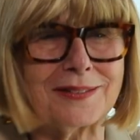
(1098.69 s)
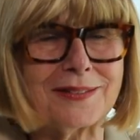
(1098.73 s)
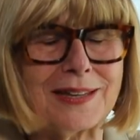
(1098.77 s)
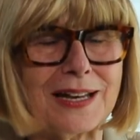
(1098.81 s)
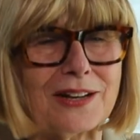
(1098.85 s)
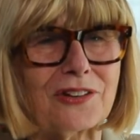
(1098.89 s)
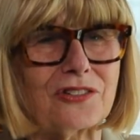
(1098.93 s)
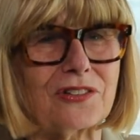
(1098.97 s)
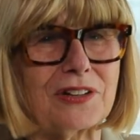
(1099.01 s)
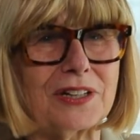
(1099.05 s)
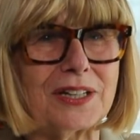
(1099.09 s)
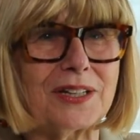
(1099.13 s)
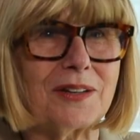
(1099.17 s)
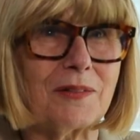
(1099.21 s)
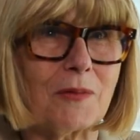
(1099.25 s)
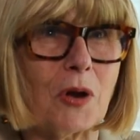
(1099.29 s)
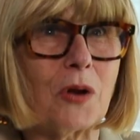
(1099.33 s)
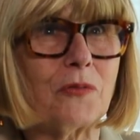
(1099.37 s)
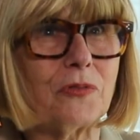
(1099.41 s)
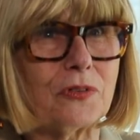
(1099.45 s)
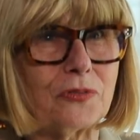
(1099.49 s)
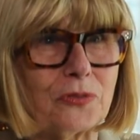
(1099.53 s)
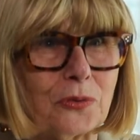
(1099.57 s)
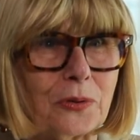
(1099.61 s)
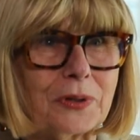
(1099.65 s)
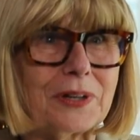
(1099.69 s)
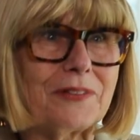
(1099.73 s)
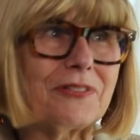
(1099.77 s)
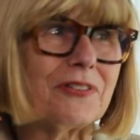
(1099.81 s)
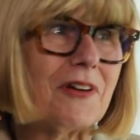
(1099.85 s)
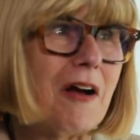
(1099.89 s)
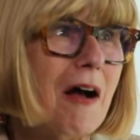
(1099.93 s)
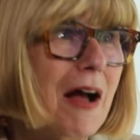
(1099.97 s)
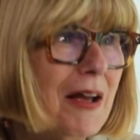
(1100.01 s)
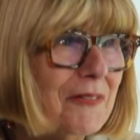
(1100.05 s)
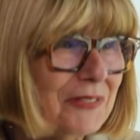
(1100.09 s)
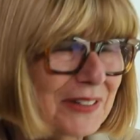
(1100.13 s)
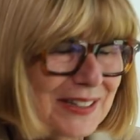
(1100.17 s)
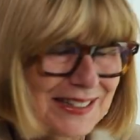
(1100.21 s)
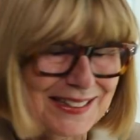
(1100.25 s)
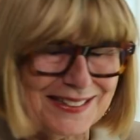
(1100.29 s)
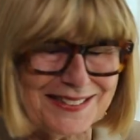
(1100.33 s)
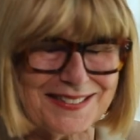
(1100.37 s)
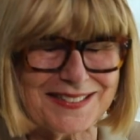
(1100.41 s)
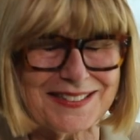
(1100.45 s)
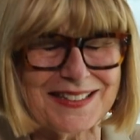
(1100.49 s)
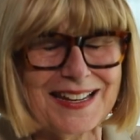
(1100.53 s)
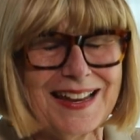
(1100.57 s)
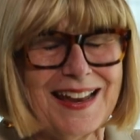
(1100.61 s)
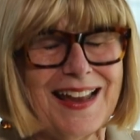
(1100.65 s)
It's actually over 45
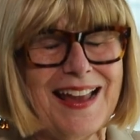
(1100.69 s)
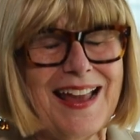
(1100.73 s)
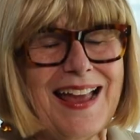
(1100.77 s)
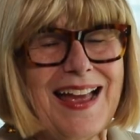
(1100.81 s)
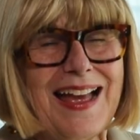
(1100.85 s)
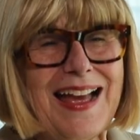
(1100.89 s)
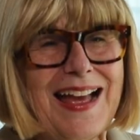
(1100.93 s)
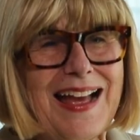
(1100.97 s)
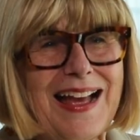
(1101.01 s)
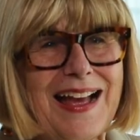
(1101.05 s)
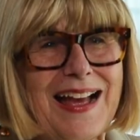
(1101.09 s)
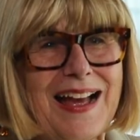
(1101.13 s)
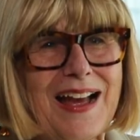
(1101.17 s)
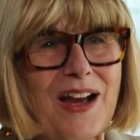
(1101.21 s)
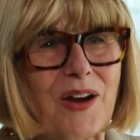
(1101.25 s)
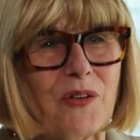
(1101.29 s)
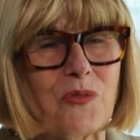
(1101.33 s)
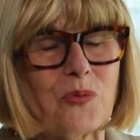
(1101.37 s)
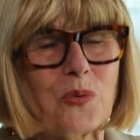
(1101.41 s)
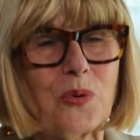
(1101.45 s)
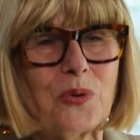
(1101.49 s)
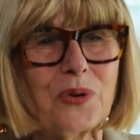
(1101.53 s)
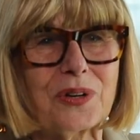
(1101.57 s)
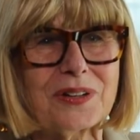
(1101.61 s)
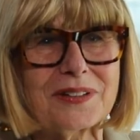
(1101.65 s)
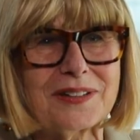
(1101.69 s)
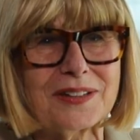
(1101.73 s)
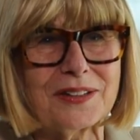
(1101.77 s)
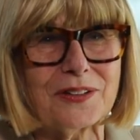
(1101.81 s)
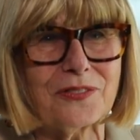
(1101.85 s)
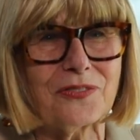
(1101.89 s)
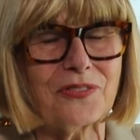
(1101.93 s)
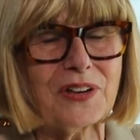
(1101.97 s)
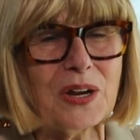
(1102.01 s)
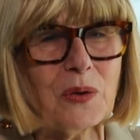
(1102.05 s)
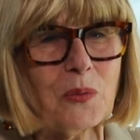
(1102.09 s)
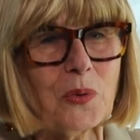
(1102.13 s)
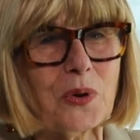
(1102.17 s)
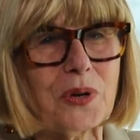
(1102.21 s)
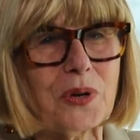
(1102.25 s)
years. I've worked in the Fair